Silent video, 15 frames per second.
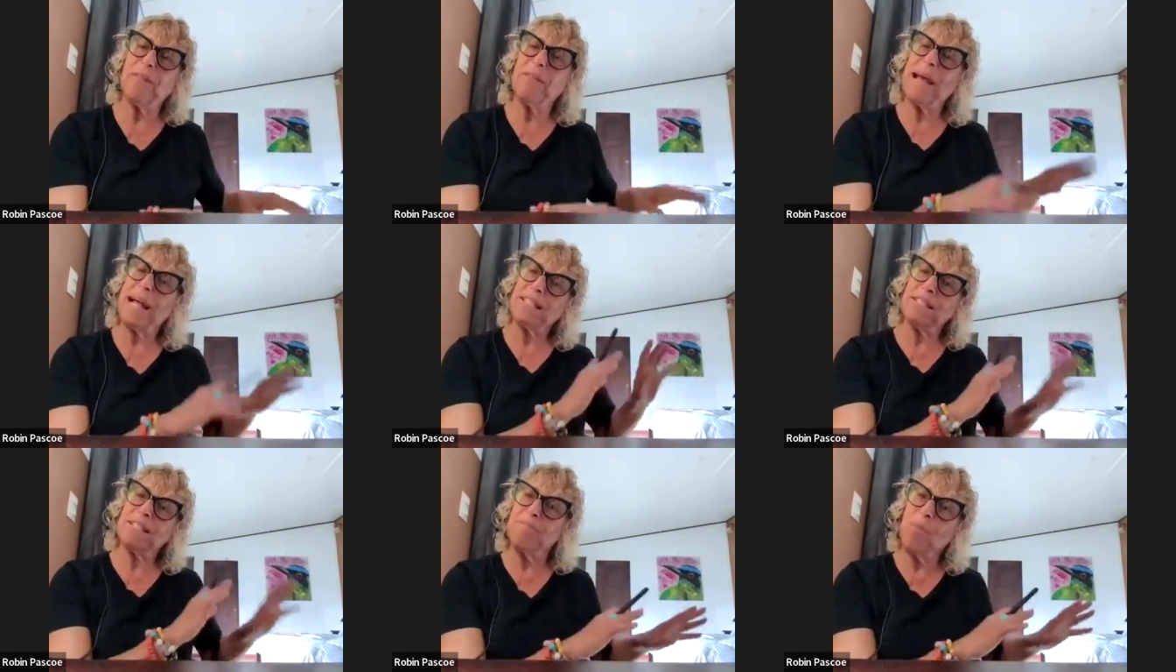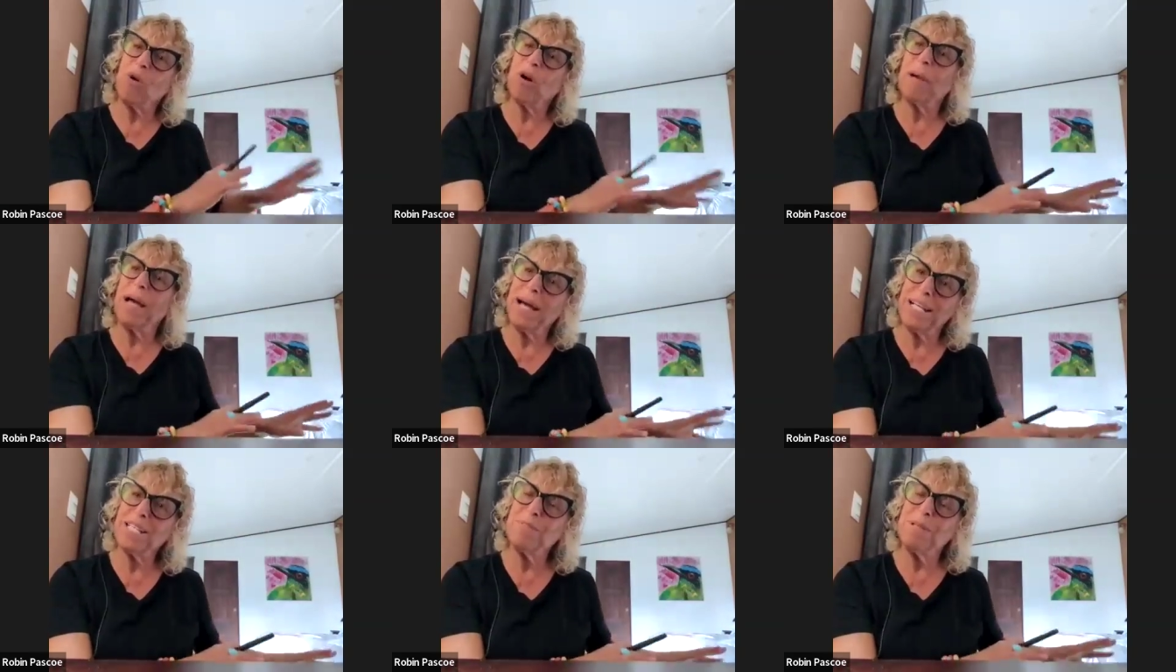And that's more my
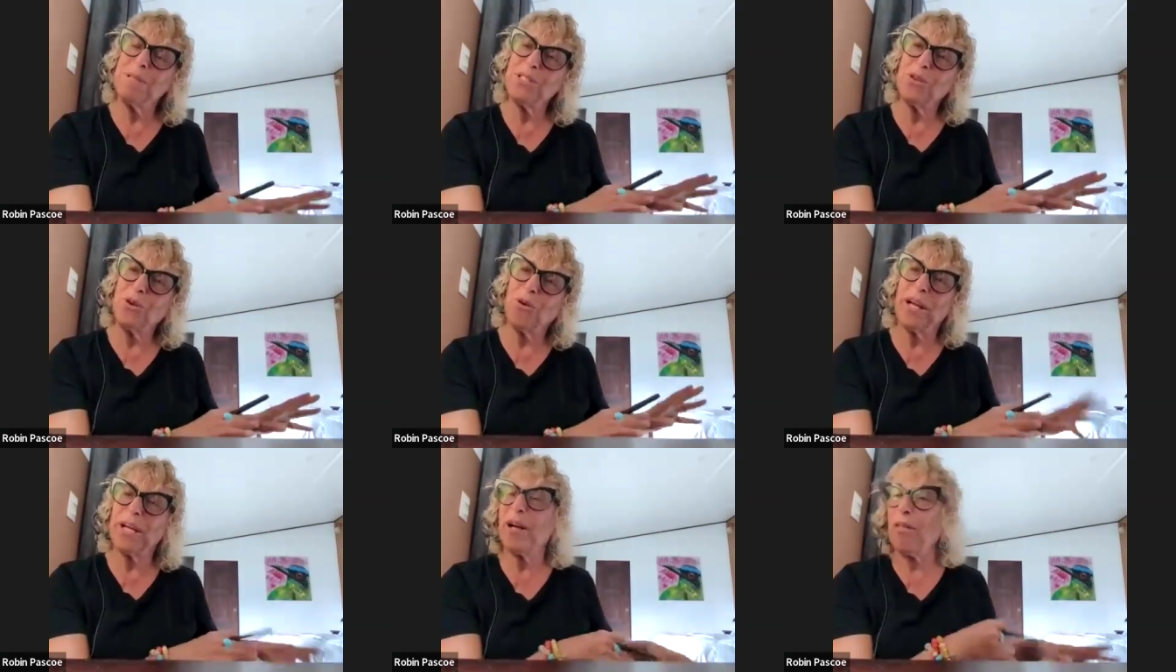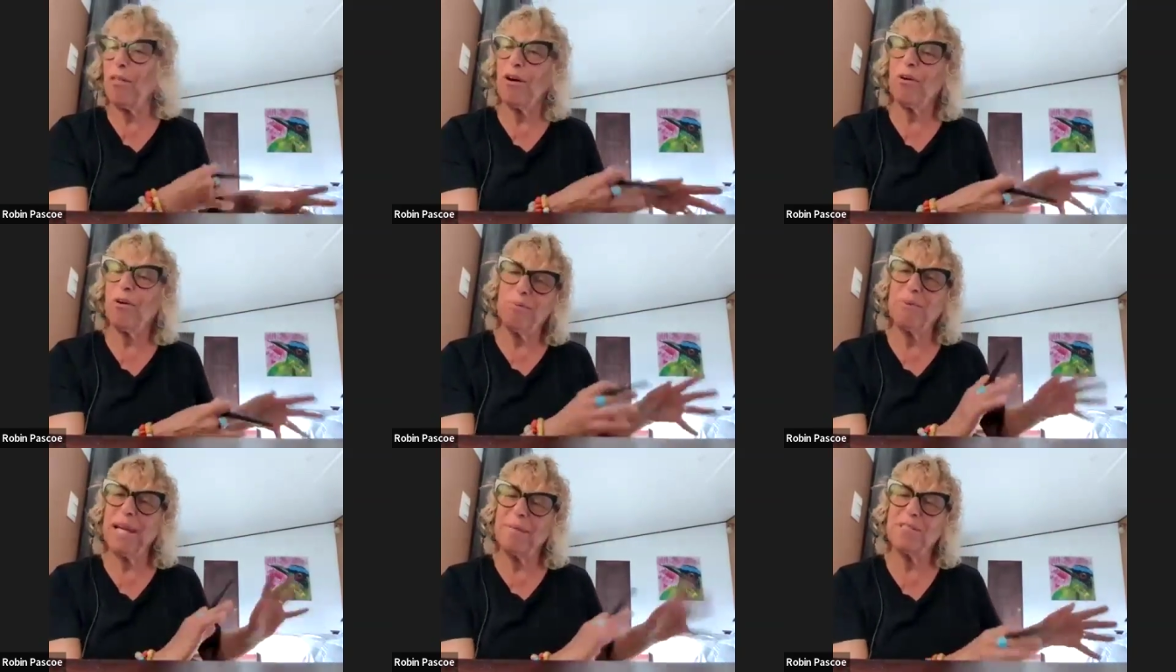husband's story, although
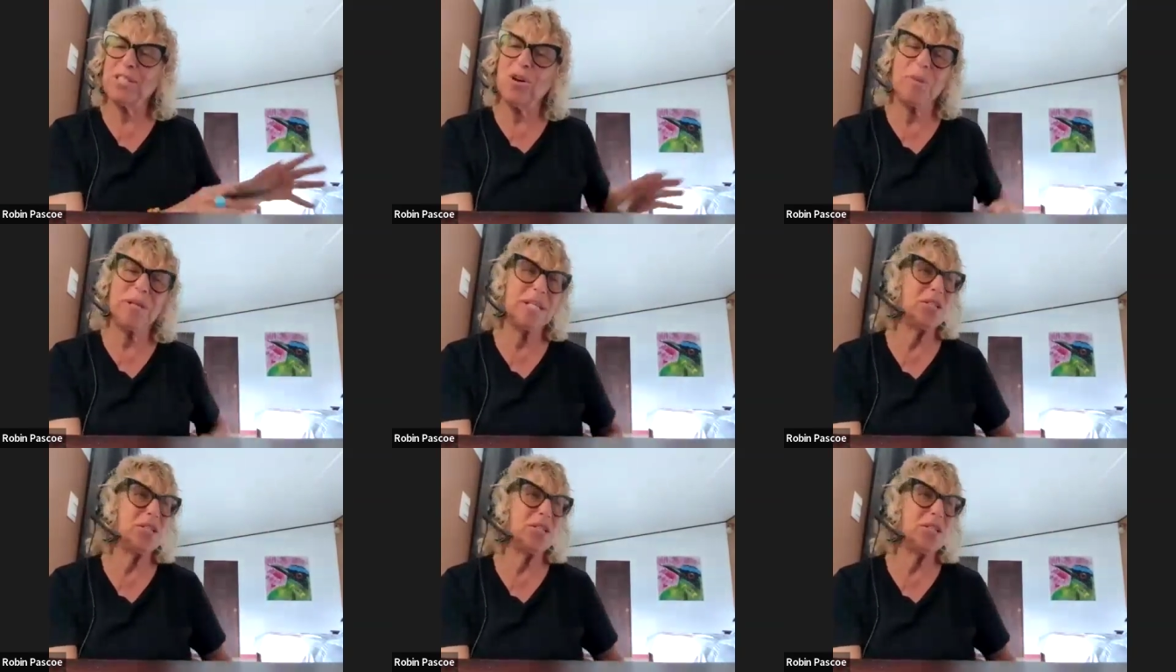we have so many